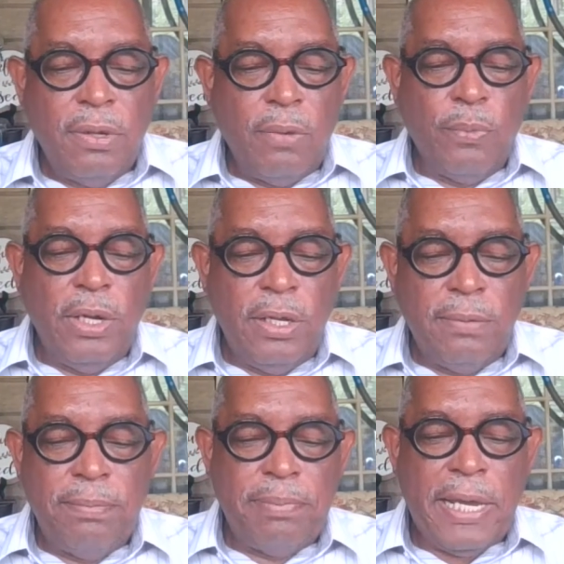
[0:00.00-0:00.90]

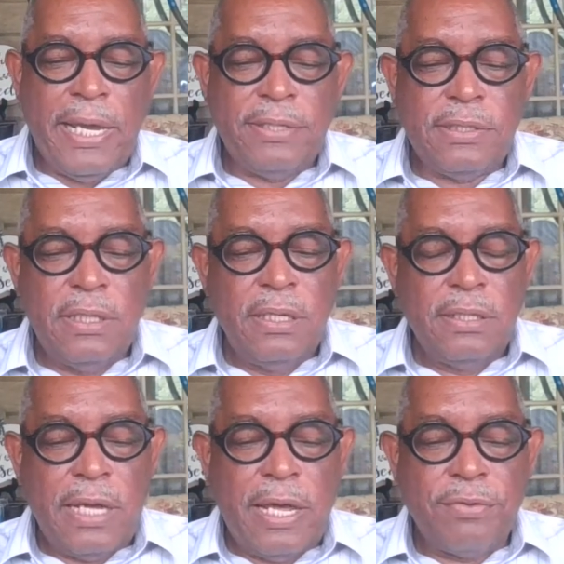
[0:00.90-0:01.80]
will pass
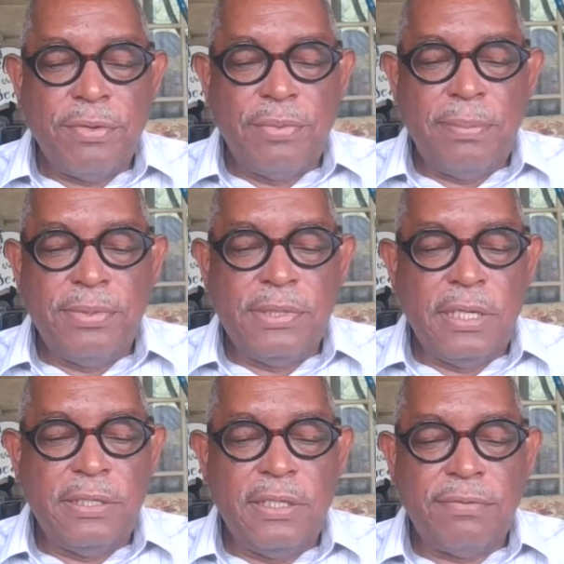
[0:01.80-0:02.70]
the House of
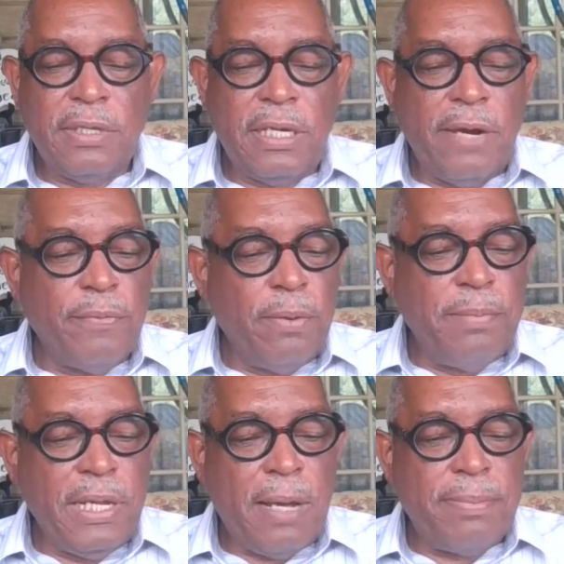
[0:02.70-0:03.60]
Representatives, and there will
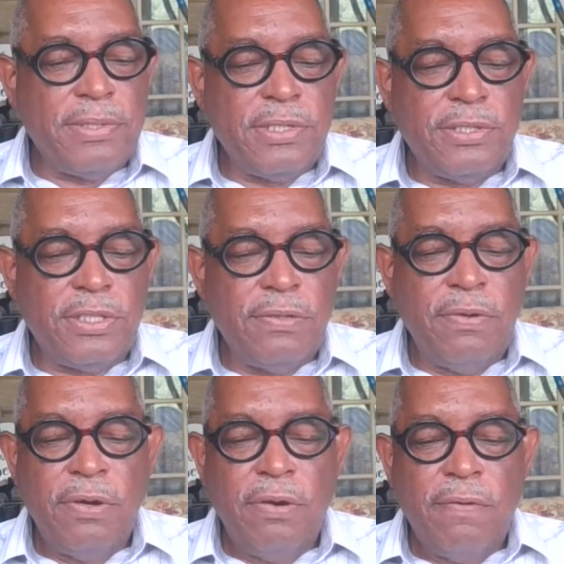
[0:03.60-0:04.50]
be
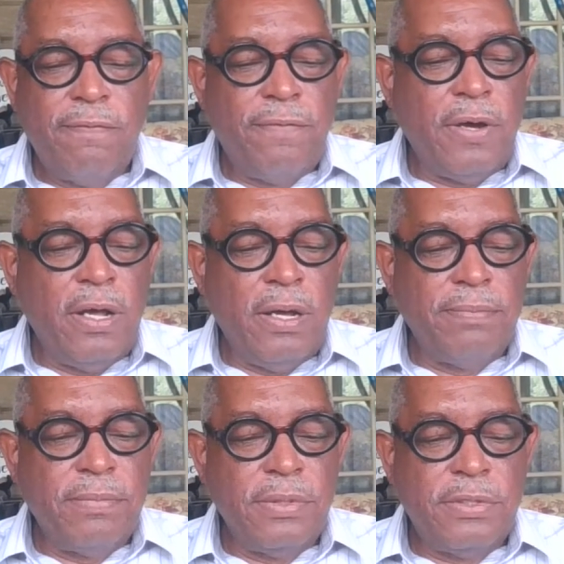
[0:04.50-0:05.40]
opposition
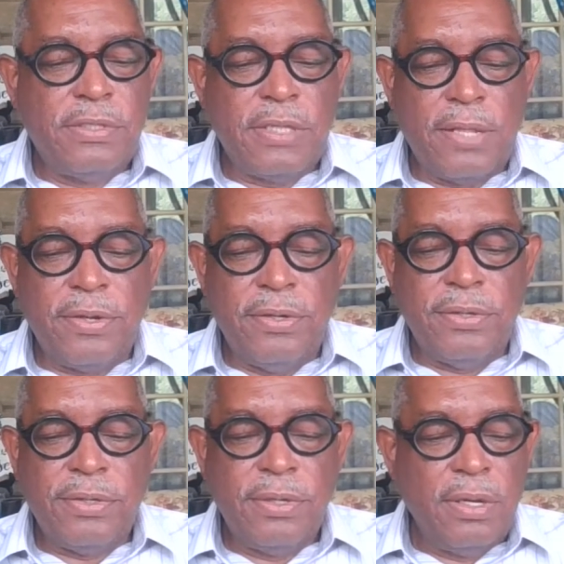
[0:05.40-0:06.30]
from
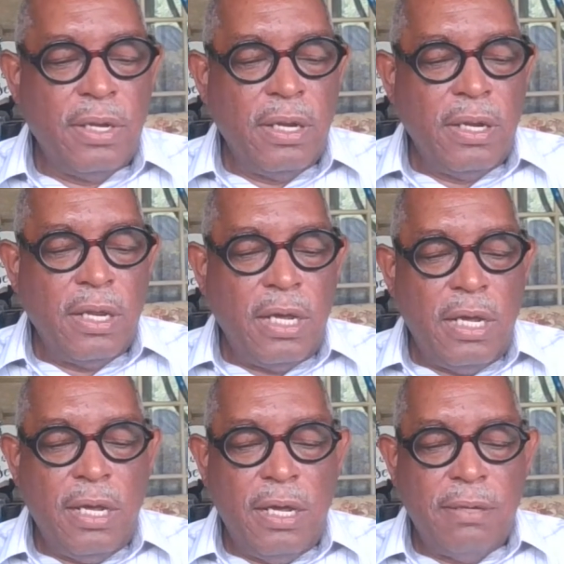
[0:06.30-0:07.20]
Southerners.
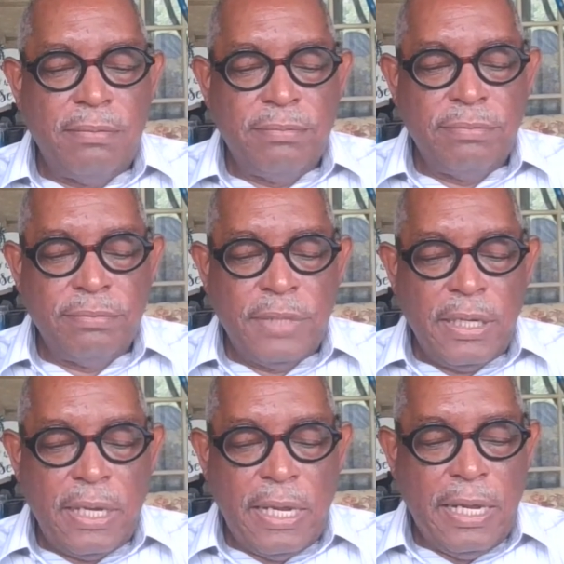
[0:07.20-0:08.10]
Uh,
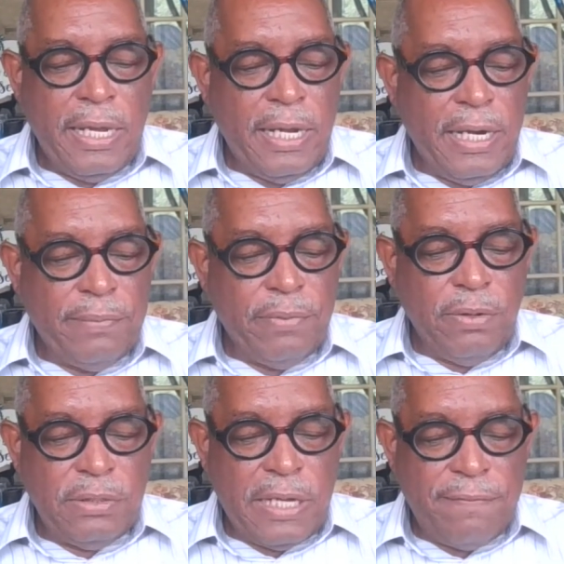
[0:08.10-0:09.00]
and it
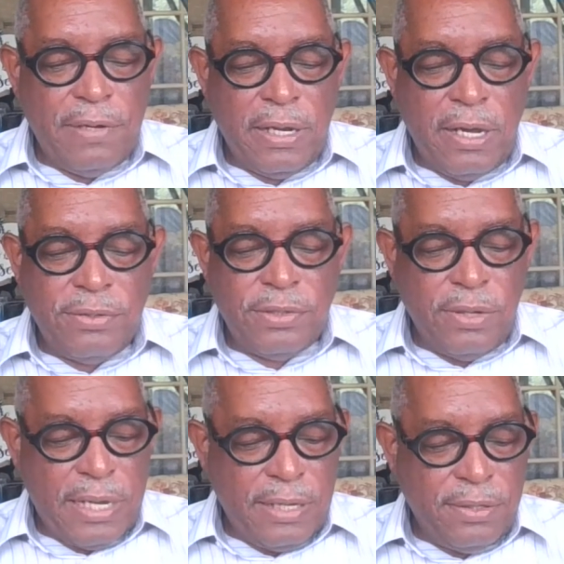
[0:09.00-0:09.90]
will definitely also
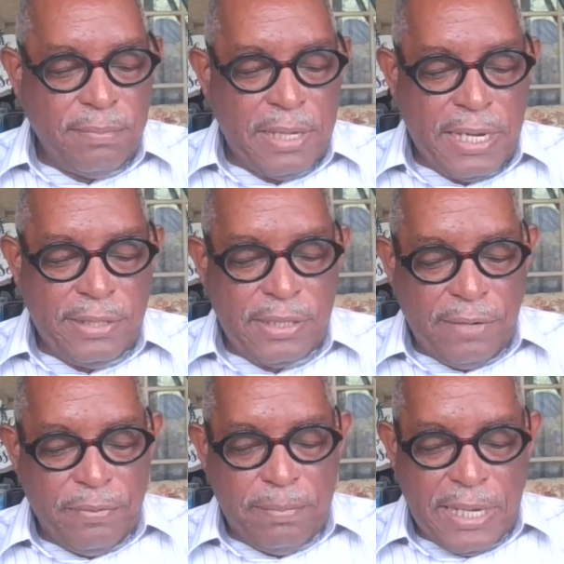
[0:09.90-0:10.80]
have to pass,
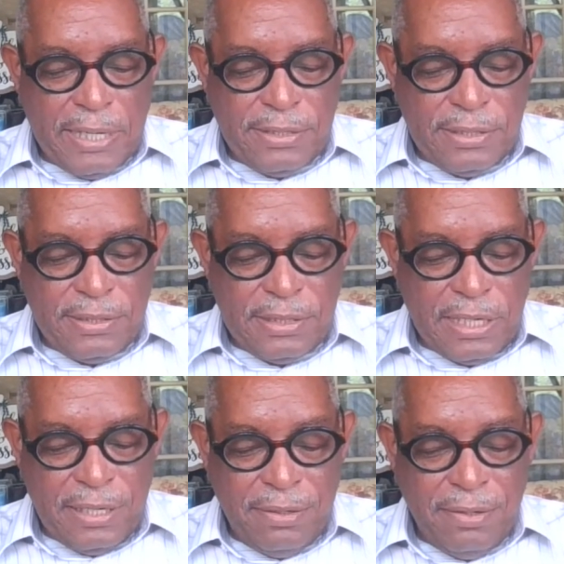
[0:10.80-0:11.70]
it will pass the
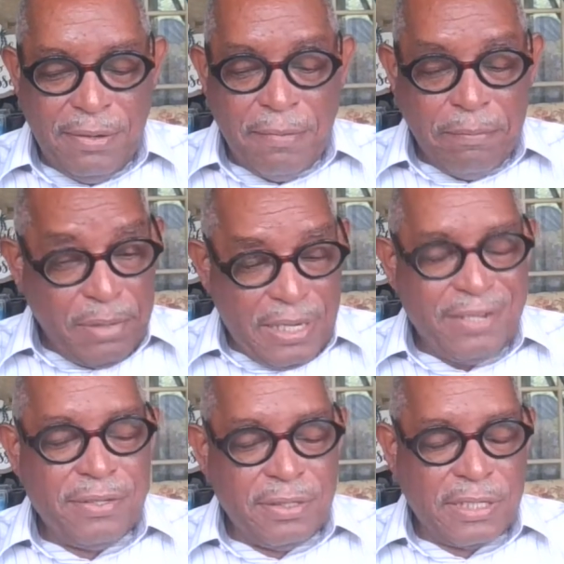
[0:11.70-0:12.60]
Senate.
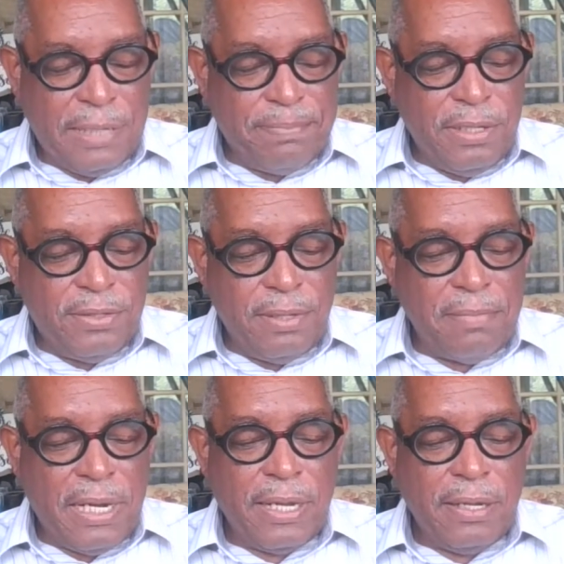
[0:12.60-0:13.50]
But keep this in
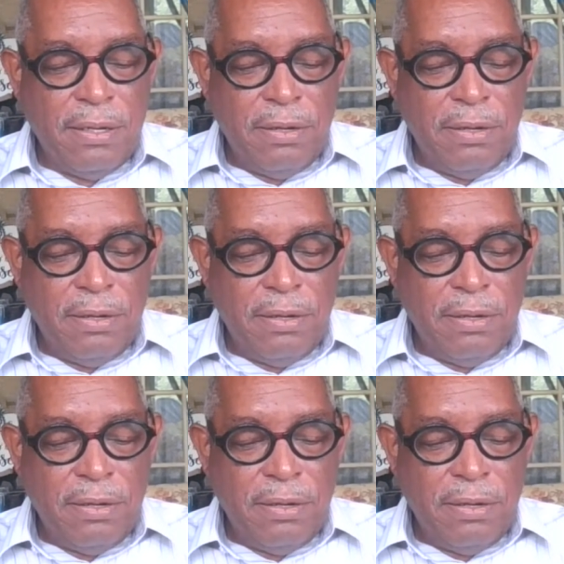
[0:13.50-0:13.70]
mind,